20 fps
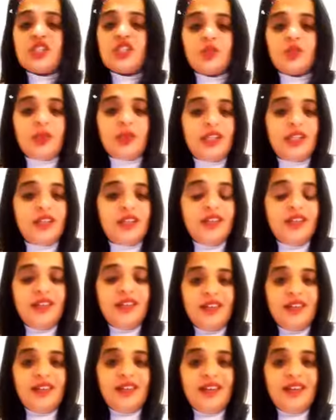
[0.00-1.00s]
to be.
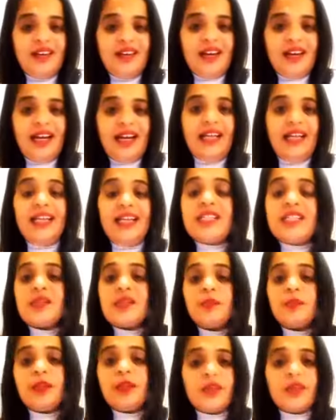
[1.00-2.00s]
And he's a
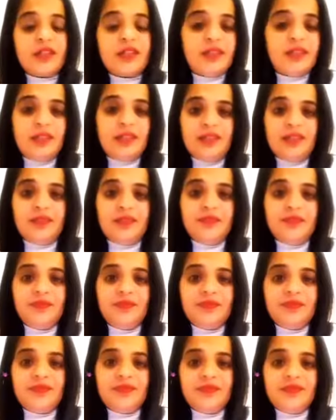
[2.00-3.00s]
miracle.
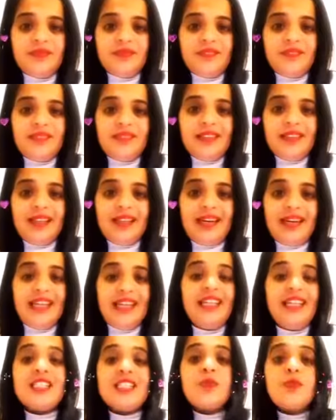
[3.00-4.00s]
And
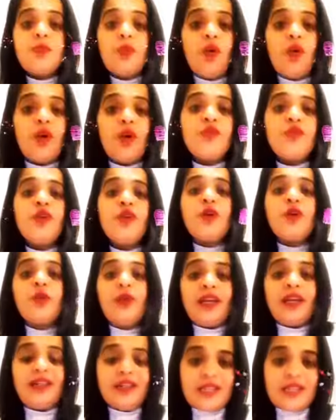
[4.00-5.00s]
he is born for
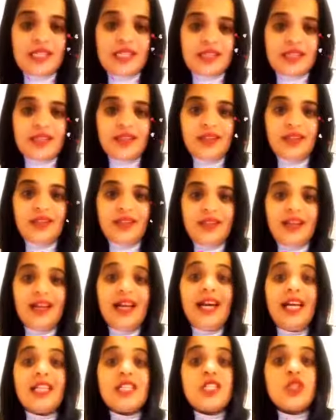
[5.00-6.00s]
greatness.
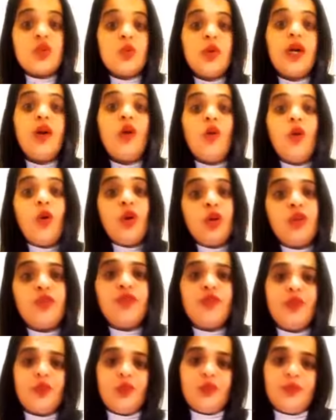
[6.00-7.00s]
And so are all of
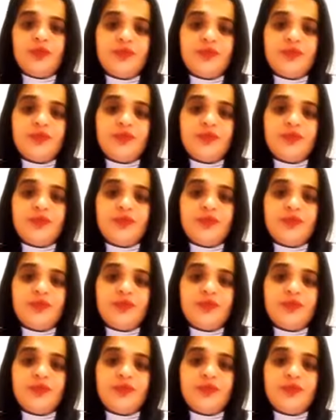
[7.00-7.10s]
you.